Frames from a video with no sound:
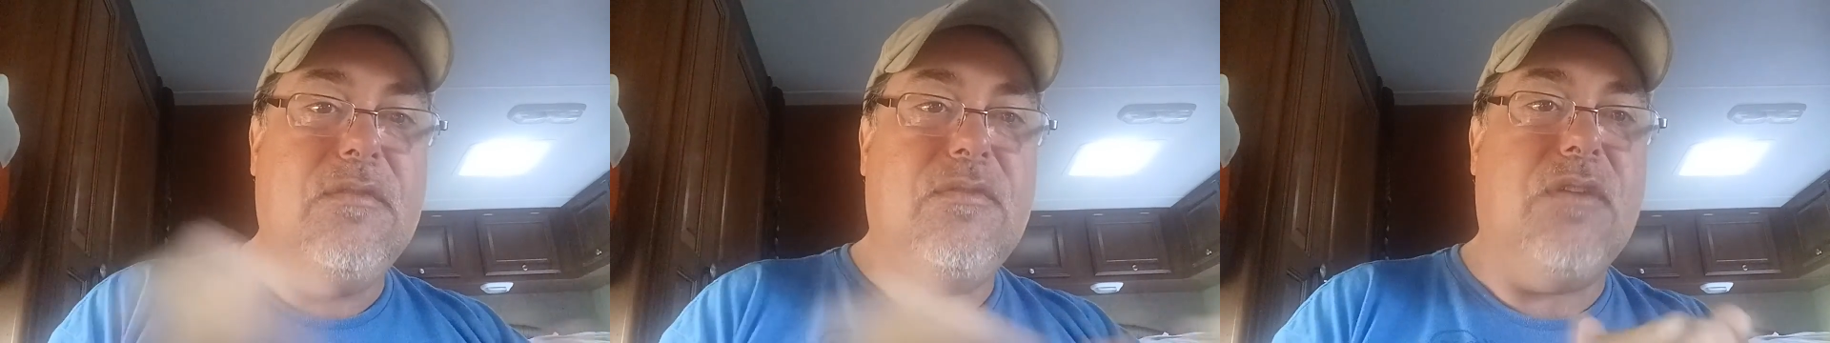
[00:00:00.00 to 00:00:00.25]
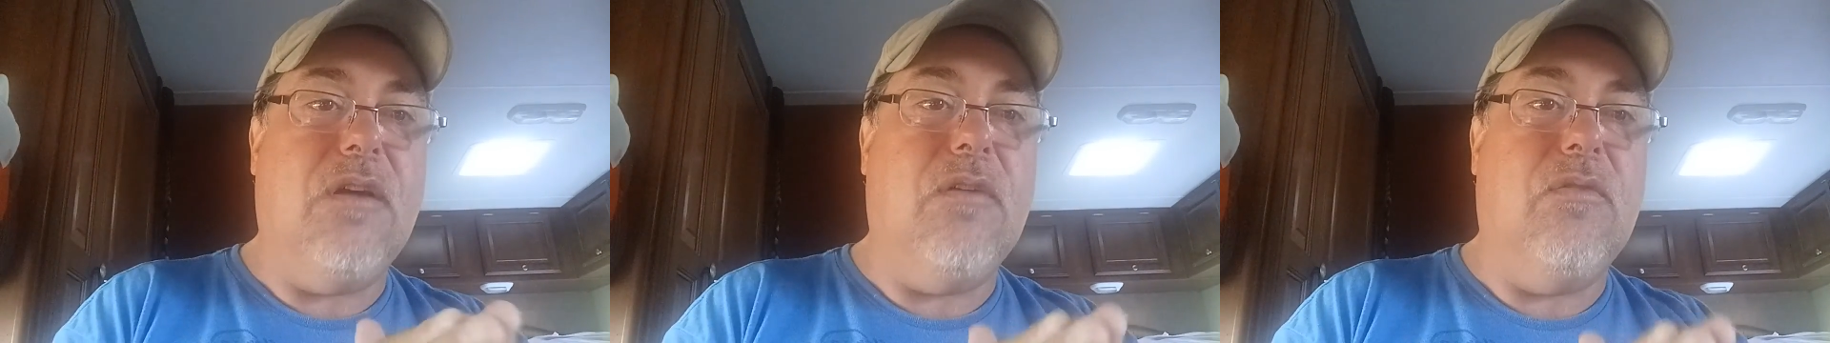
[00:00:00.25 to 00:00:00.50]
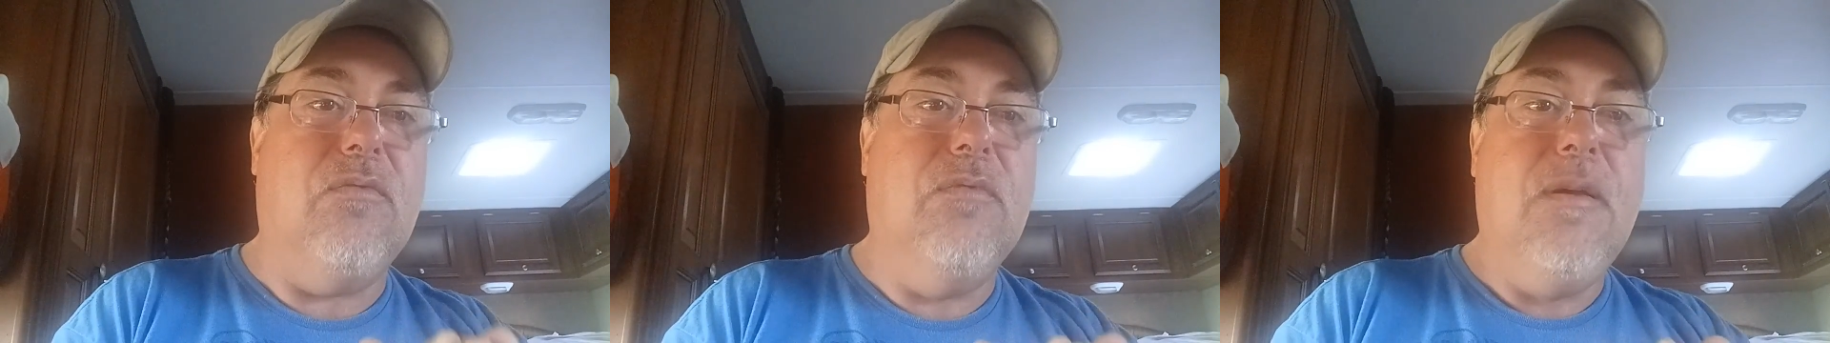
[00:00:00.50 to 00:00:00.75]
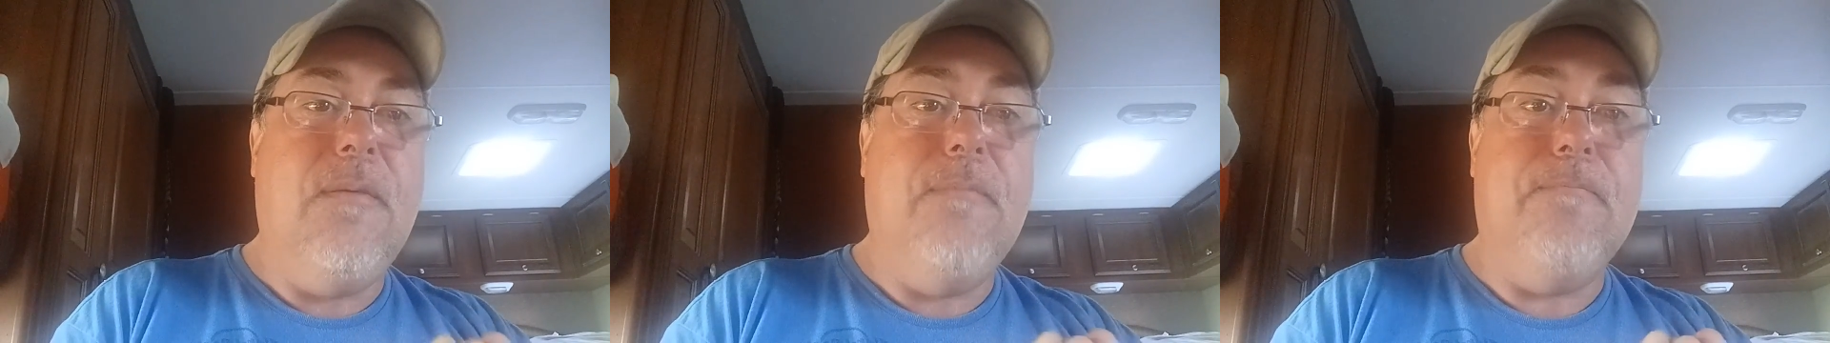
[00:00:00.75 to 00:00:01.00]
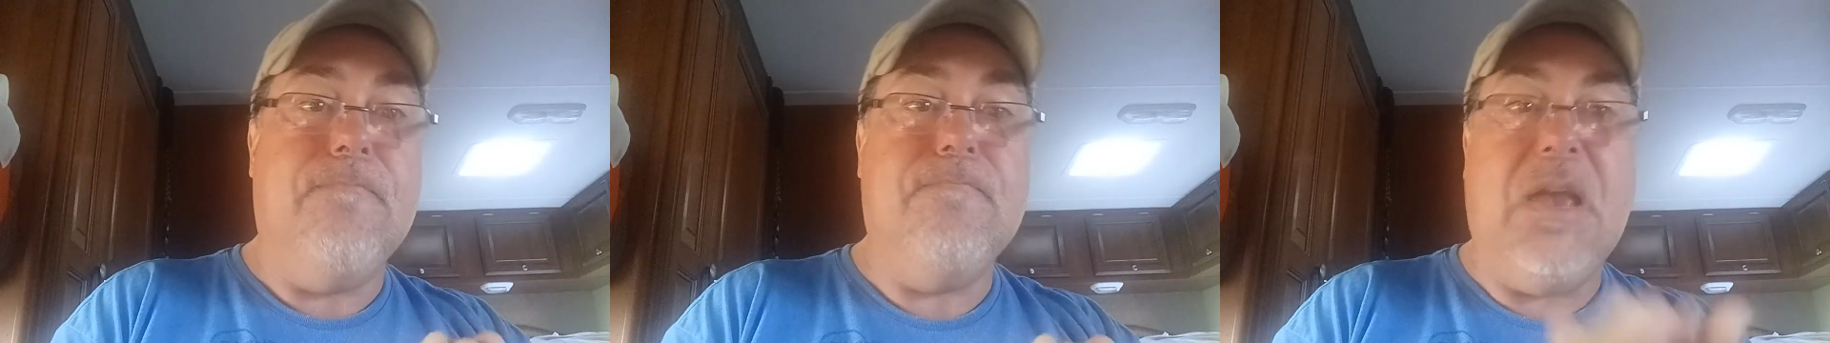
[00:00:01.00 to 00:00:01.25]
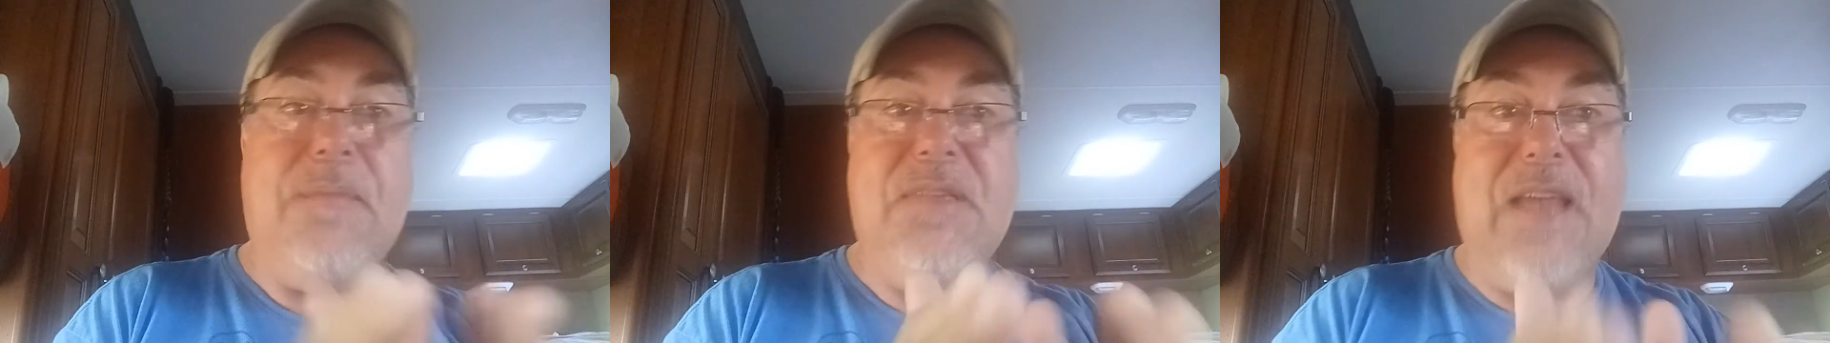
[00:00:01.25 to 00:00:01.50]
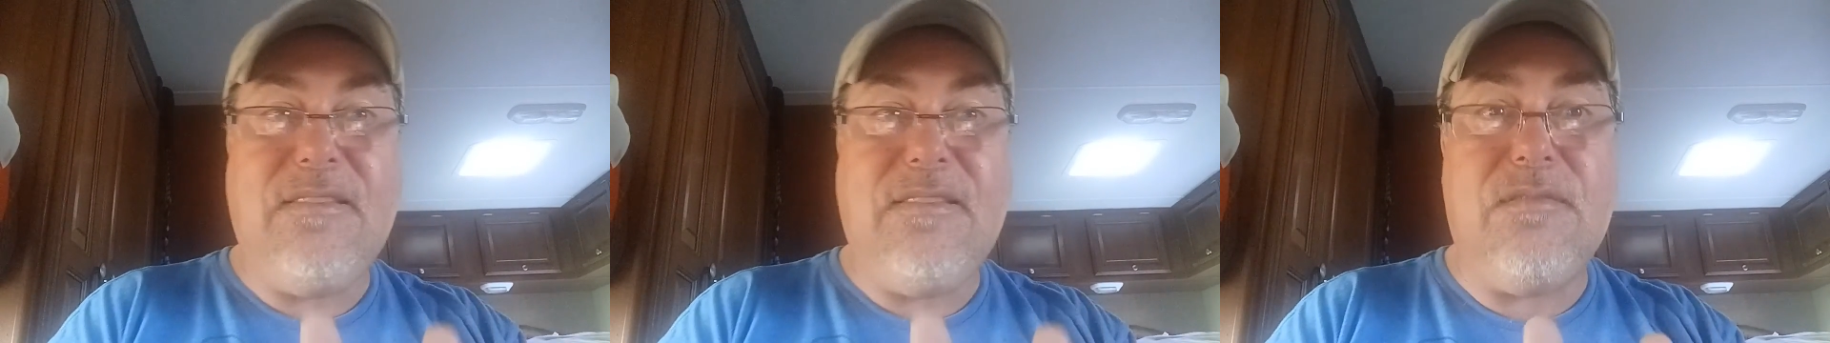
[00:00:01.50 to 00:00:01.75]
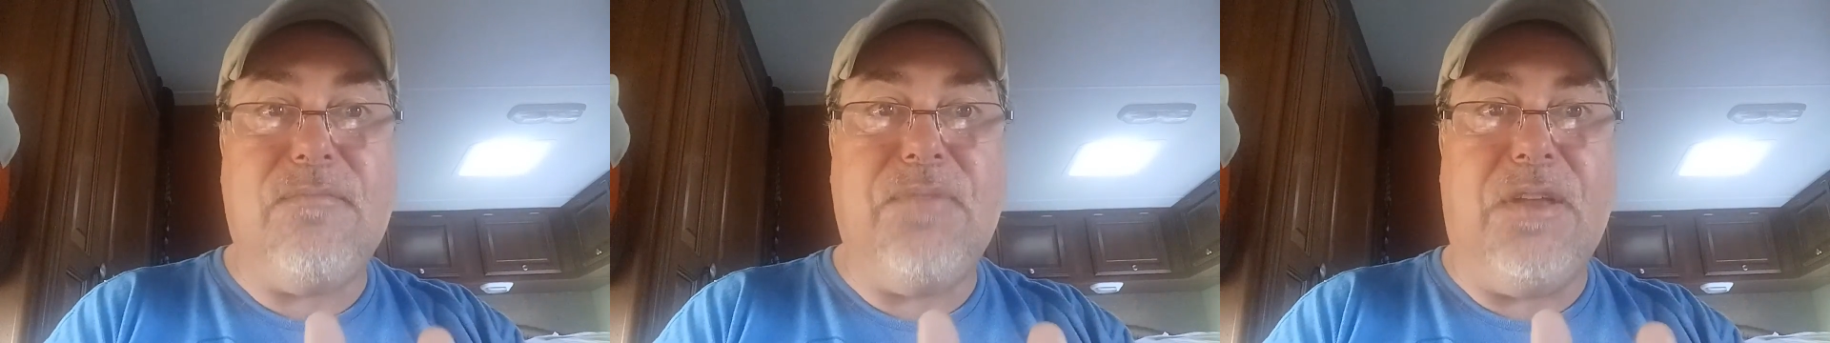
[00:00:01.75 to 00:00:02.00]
So maybe that's a